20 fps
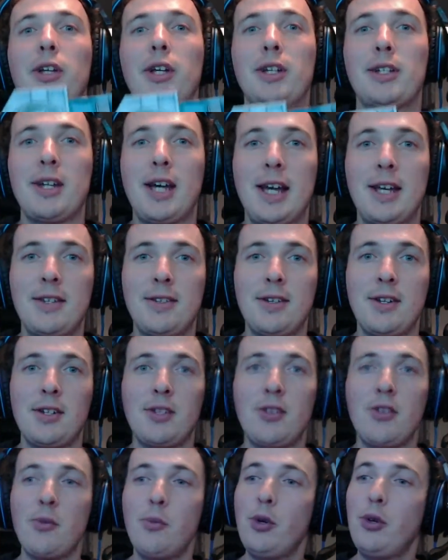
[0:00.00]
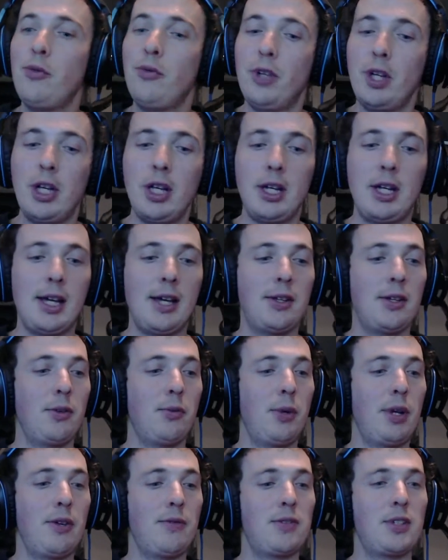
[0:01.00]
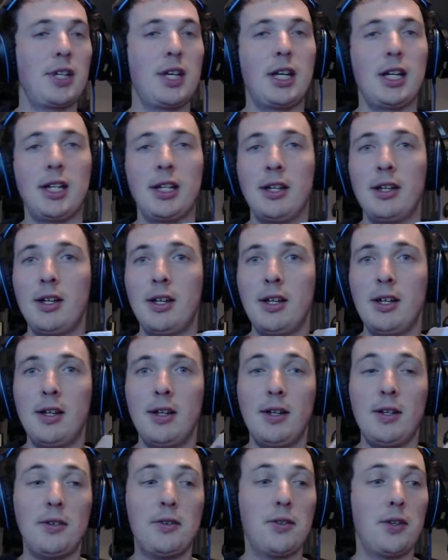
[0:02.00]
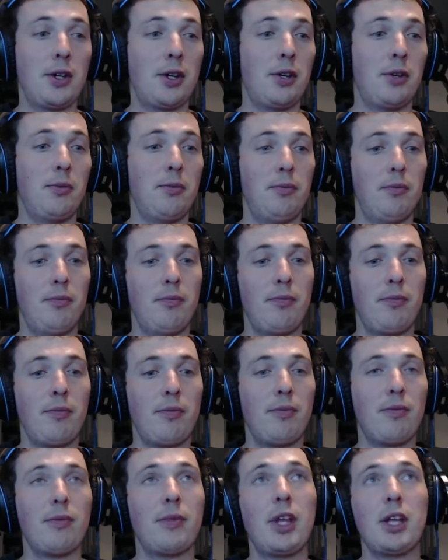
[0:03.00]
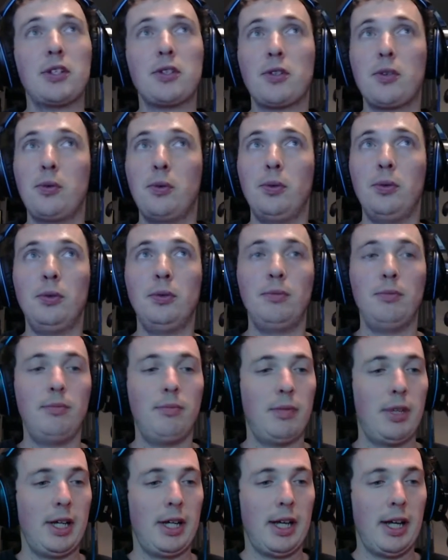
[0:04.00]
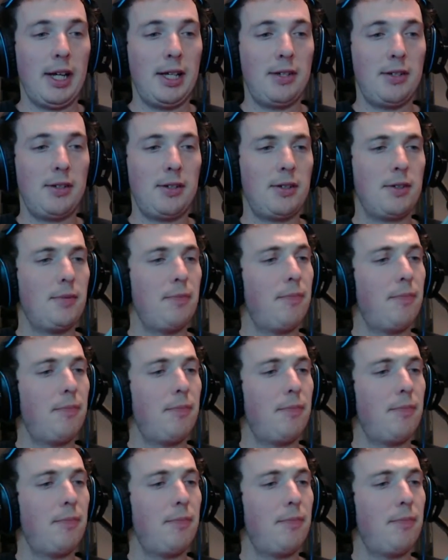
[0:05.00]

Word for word: ties into the movie now that we have seen it. So, that's cool, I guess.